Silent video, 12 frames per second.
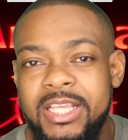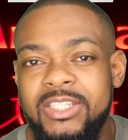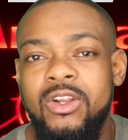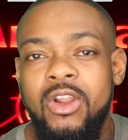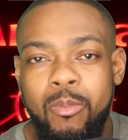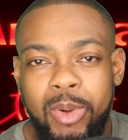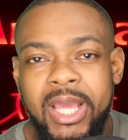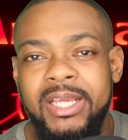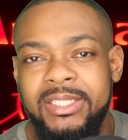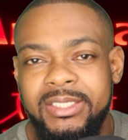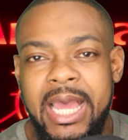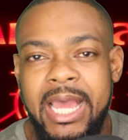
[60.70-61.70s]
There's a lot
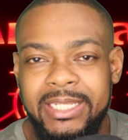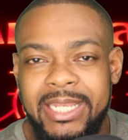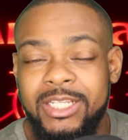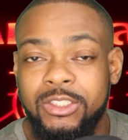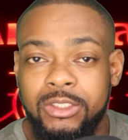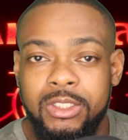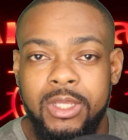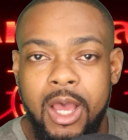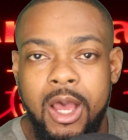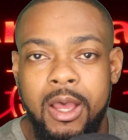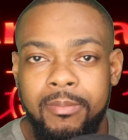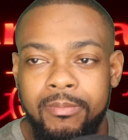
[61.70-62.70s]
of players
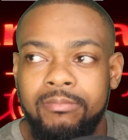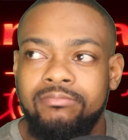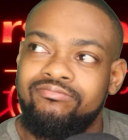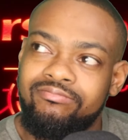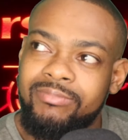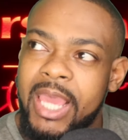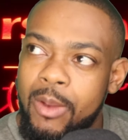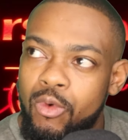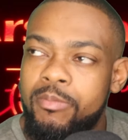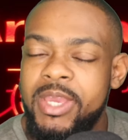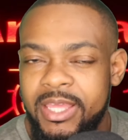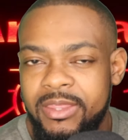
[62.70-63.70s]
that's
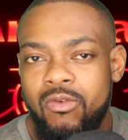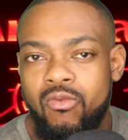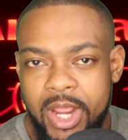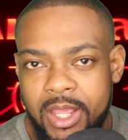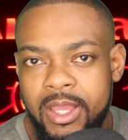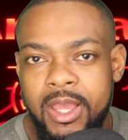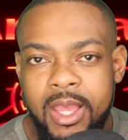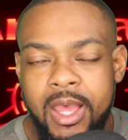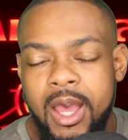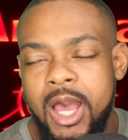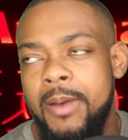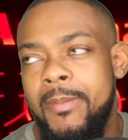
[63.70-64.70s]
name would be in the
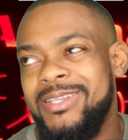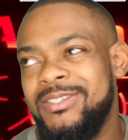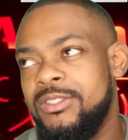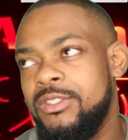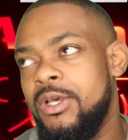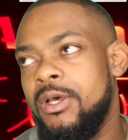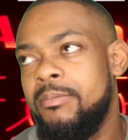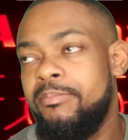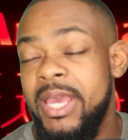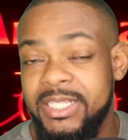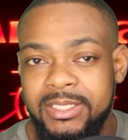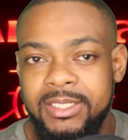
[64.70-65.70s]
ring as
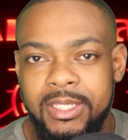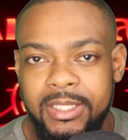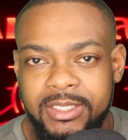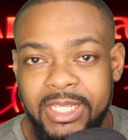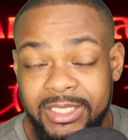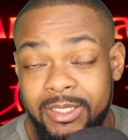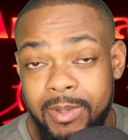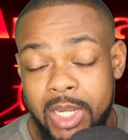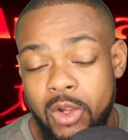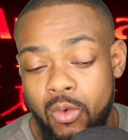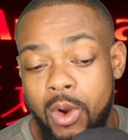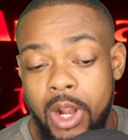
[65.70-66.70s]
the best
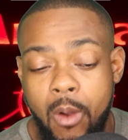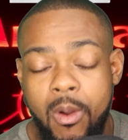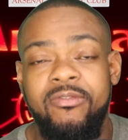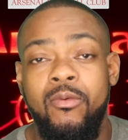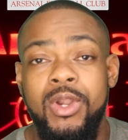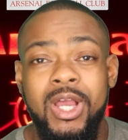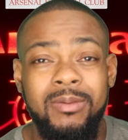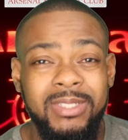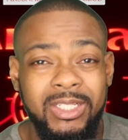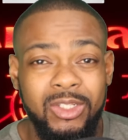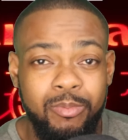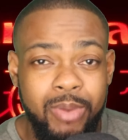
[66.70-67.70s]
centre mid in the world. However,
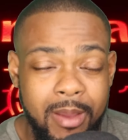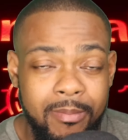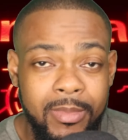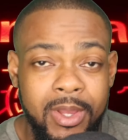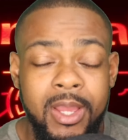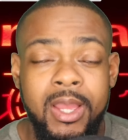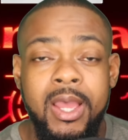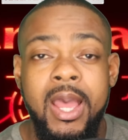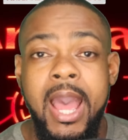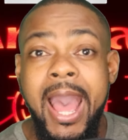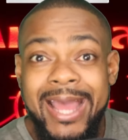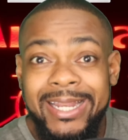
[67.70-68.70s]
when it comes down to the Prem
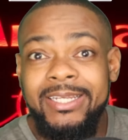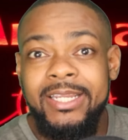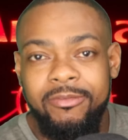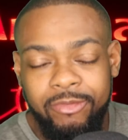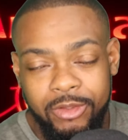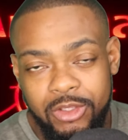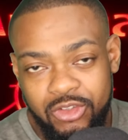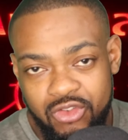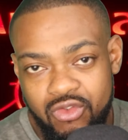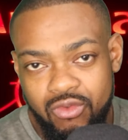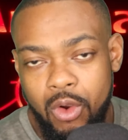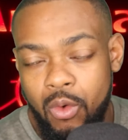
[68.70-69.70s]
and for
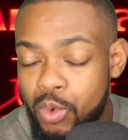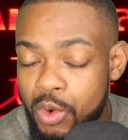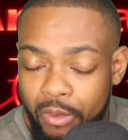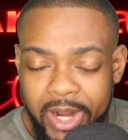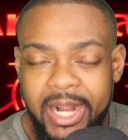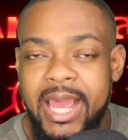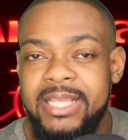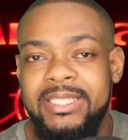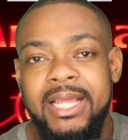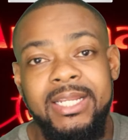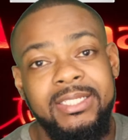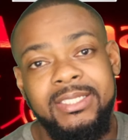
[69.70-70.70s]
this Euro, we
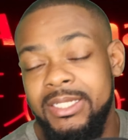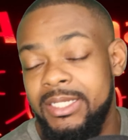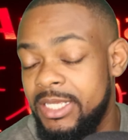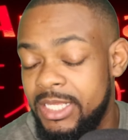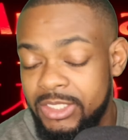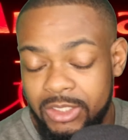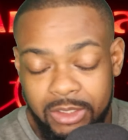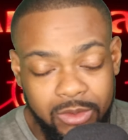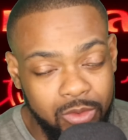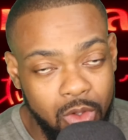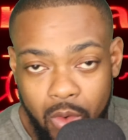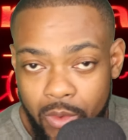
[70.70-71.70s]
realise that, listen,
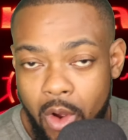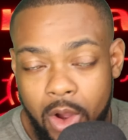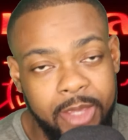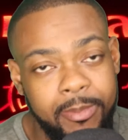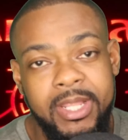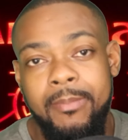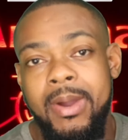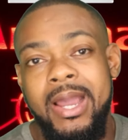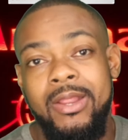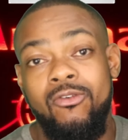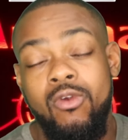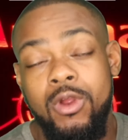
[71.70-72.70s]
is no
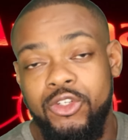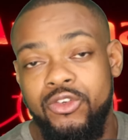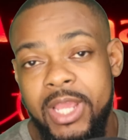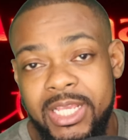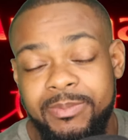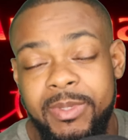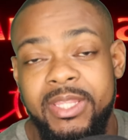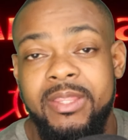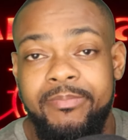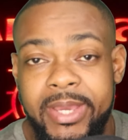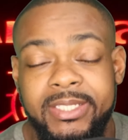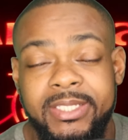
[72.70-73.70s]
argument about it. Rodri
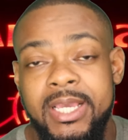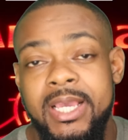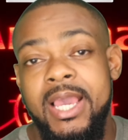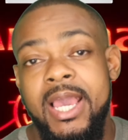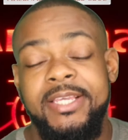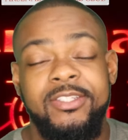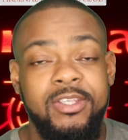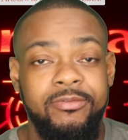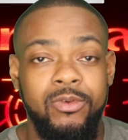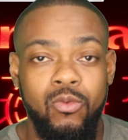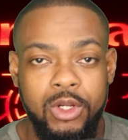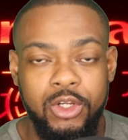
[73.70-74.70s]
has been the best.
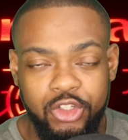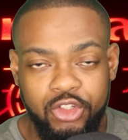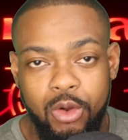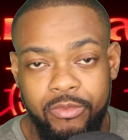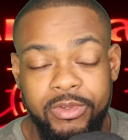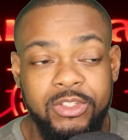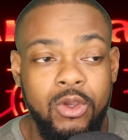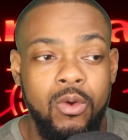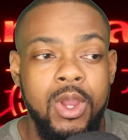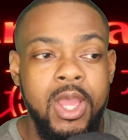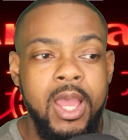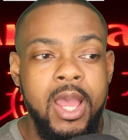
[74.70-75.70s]
He's even won the
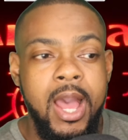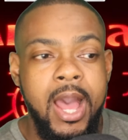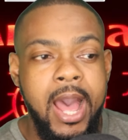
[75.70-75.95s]
trophy. So